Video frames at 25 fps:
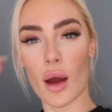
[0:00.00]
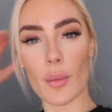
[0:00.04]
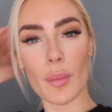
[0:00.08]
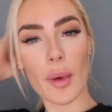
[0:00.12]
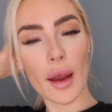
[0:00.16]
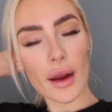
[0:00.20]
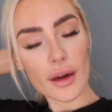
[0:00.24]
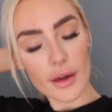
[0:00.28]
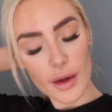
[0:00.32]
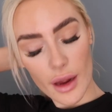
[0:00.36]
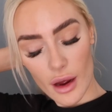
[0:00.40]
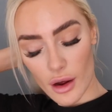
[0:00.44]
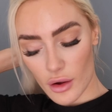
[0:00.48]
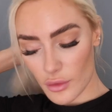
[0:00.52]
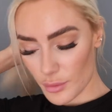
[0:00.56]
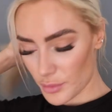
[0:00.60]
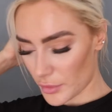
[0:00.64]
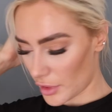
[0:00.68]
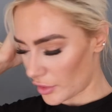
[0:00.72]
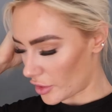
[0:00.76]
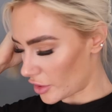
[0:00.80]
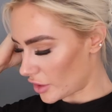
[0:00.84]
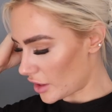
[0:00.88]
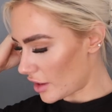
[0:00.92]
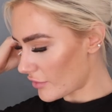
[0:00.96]
I'm back now.
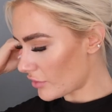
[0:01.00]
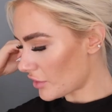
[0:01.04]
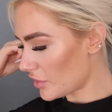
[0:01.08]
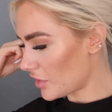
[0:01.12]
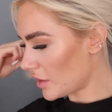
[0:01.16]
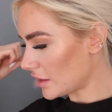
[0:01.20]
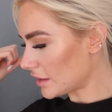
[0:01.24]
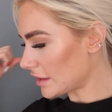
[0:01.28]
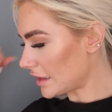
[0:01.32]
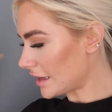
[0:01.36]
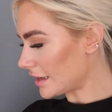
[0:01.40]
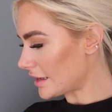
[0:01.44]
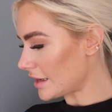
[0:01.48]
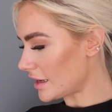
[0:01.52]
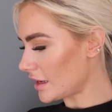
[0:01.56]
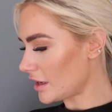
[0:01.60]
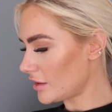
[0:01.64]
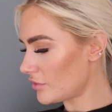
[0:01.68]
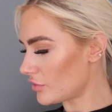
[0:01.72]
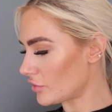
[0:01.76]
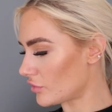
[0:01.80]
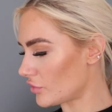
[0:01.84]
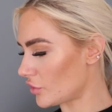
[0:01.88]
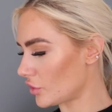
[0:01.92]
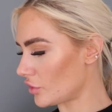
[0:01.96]
I've gotten everything that I
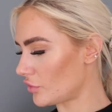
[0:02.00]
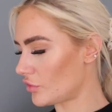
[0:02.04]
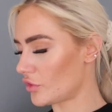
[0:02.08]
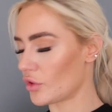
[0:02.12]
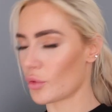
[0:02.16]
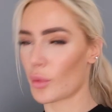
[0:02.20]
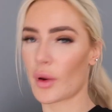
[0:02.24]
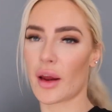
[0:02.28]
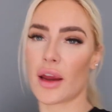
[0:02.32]
need for food for the